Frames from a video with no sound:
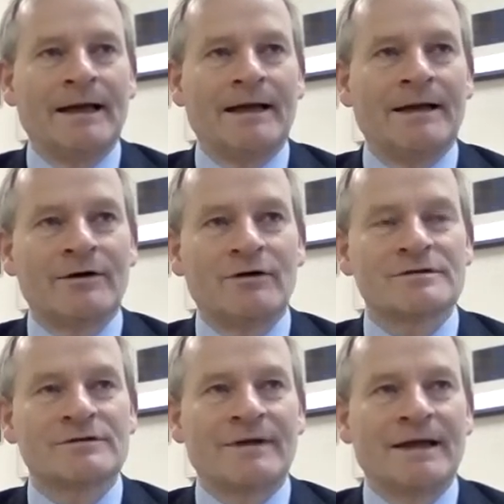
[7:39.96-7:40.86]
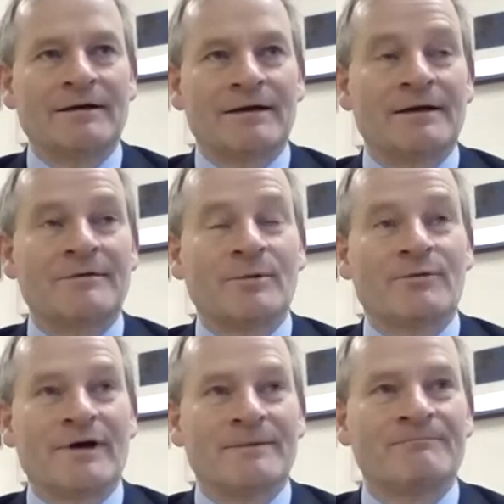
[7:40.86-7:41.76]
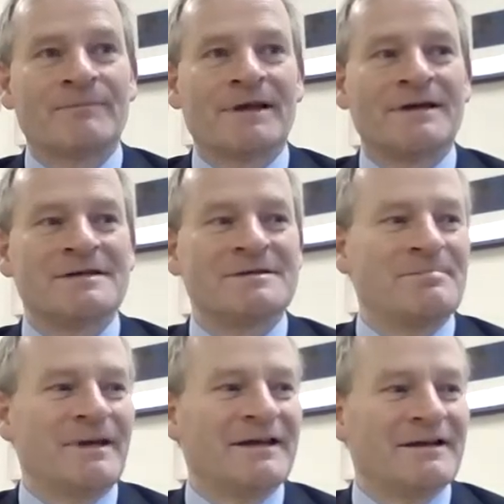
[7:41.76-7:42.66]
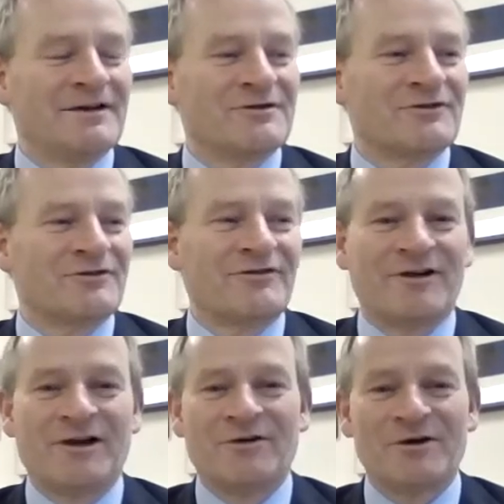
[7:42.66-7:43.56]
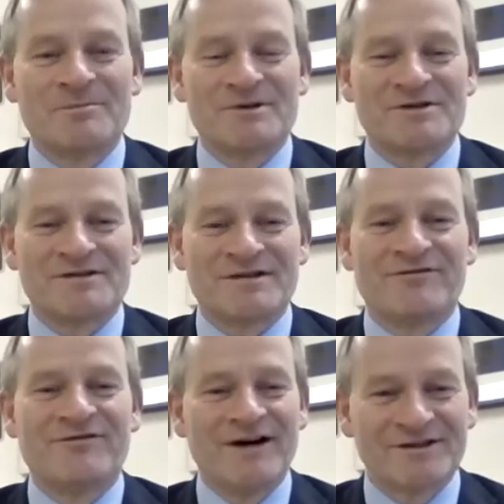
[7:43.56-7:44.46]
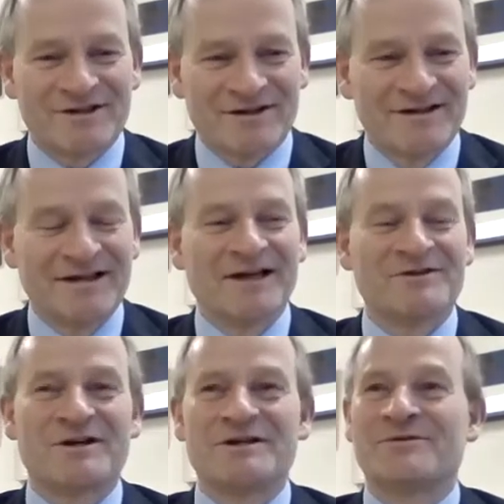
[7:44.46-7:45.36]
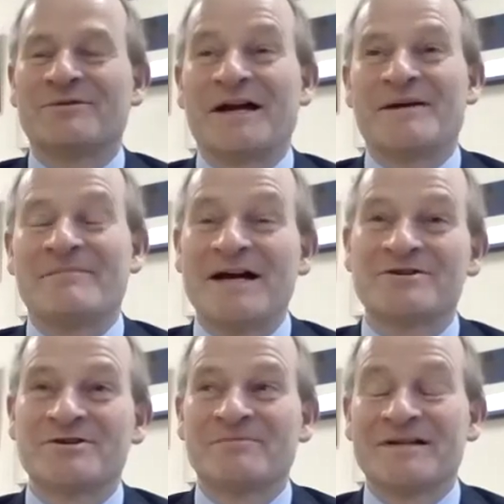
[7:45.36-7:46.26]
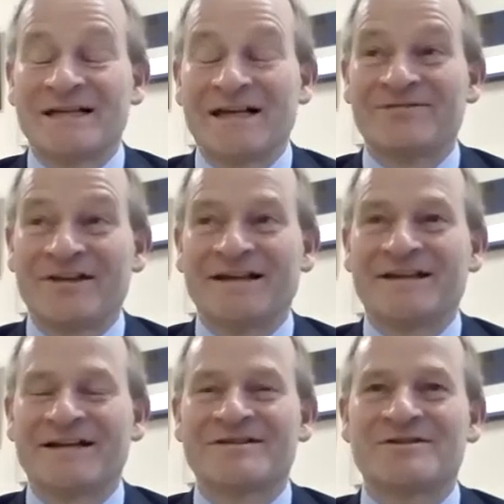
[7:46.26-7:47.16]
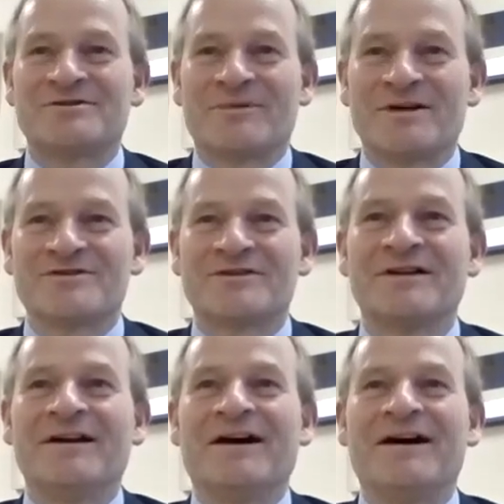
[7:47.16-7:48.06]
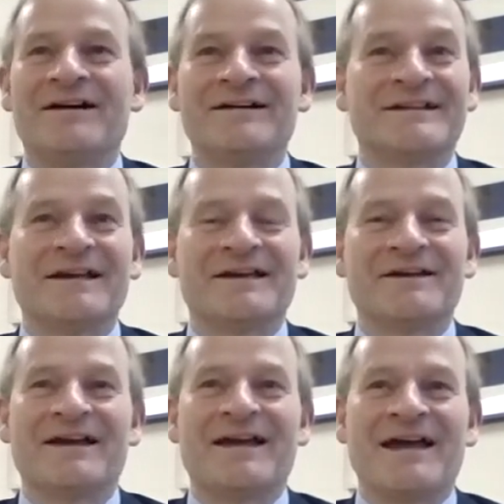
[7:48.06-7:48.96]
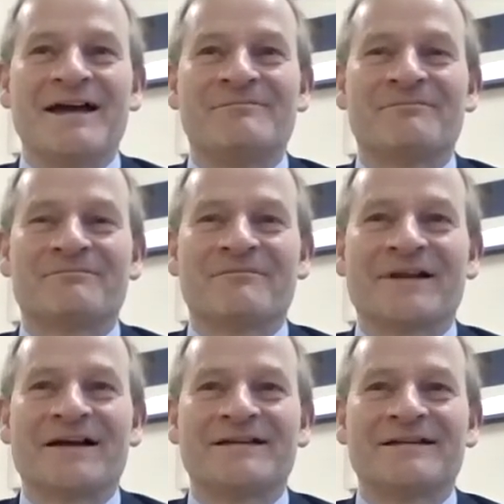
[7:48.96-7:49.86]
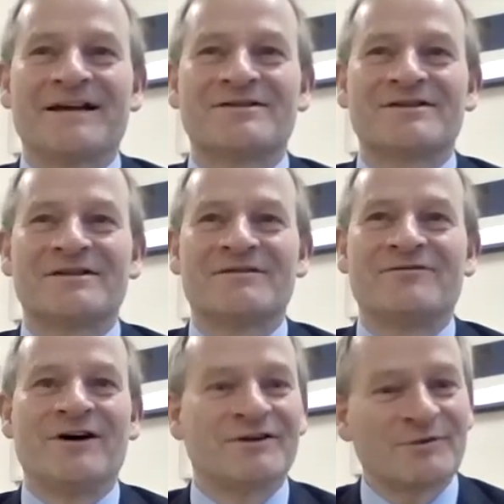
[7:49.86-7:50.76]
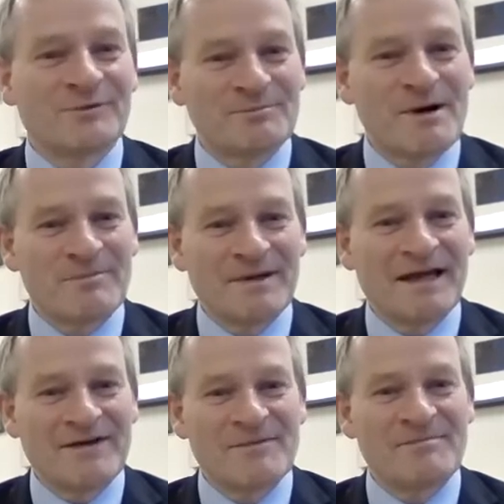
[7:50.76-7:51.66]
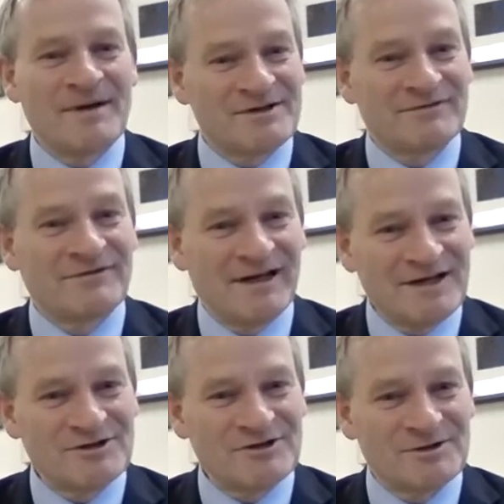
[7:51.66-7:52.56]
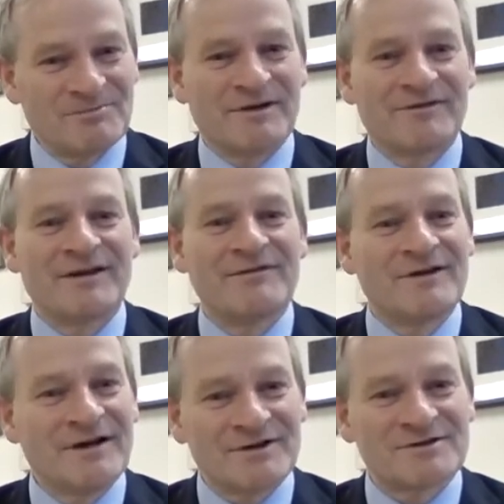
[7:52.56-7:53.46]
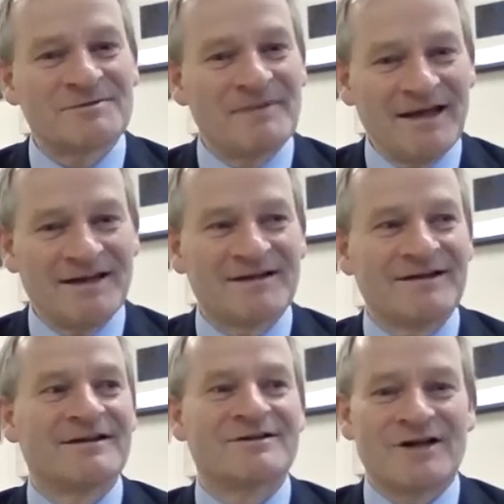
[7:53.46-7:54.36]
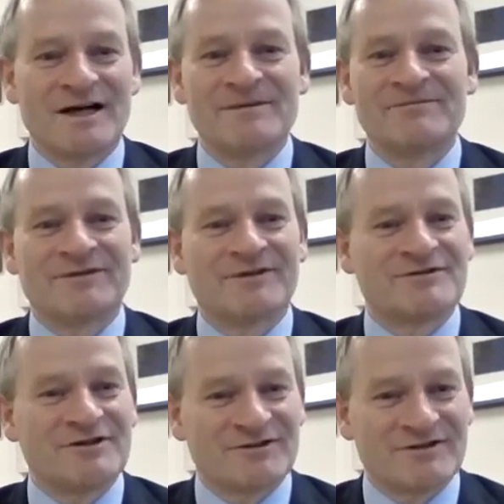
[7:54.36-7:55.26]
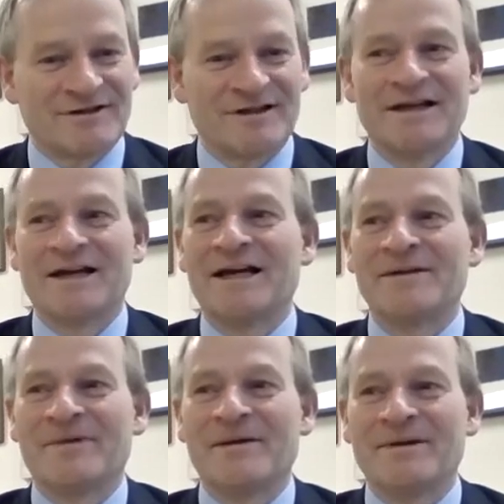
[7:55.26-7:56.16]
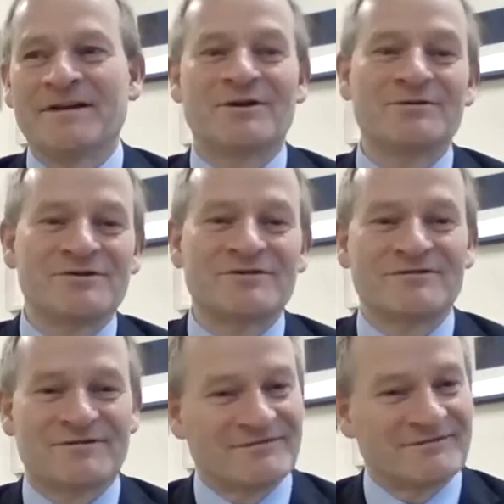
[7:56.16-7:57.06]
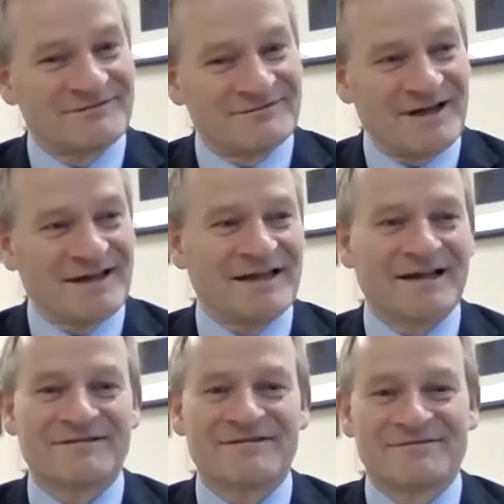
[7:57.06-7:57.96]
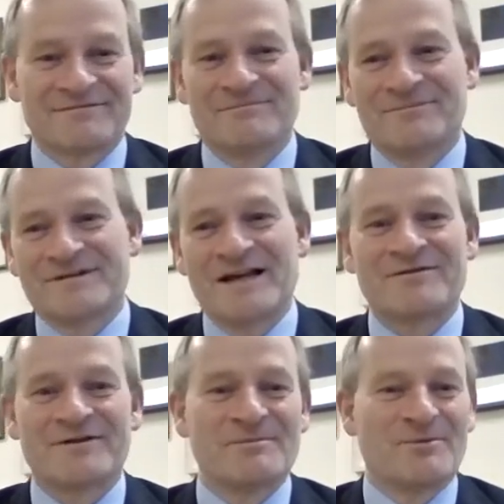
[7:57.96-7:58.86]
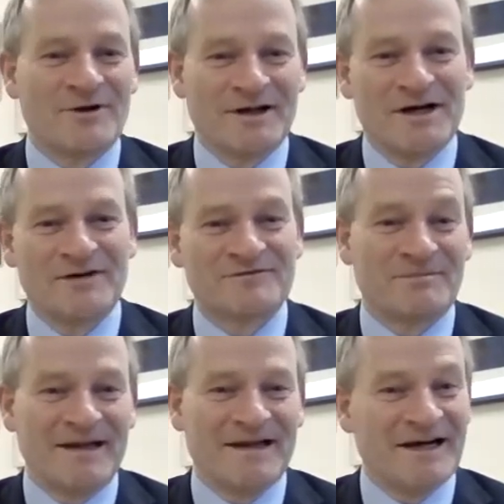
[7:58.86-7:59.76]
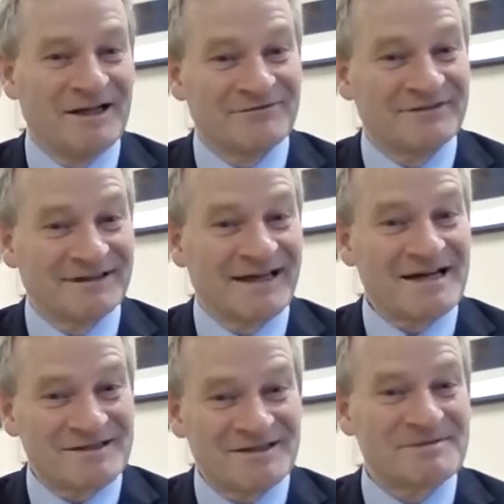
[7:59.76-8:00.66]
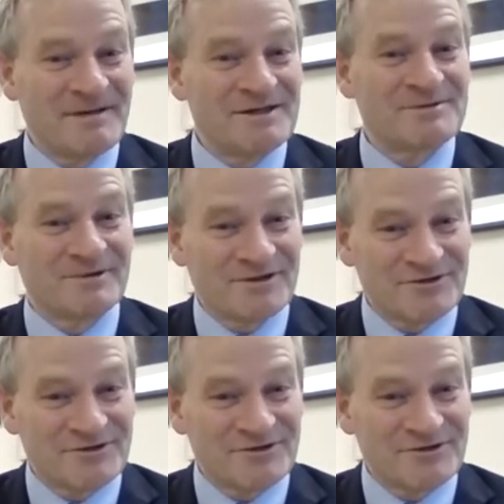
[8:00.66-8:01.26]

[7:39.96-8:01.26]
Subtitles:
And I also think, and I suppose I'm speaking not just as a lawyer but as a father, and trying to imagine myself in that situation, I think that fathers would probably have a better relationship, because they've got to make time for their children, and maybe they don't take that Saturday morning off to play golf when they actually spend it with their